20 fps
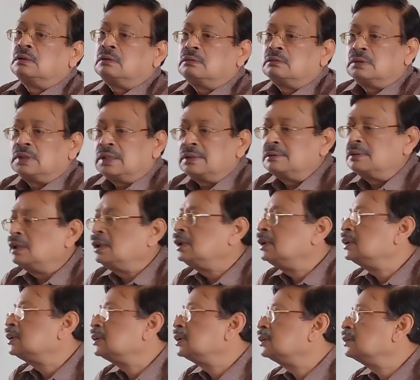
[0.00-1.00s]
Today we will
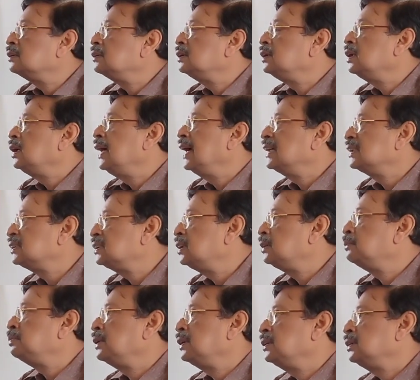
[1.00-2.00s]
discuss on the gastric
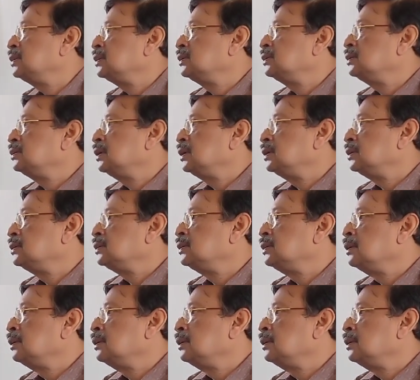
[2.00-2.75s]
function test.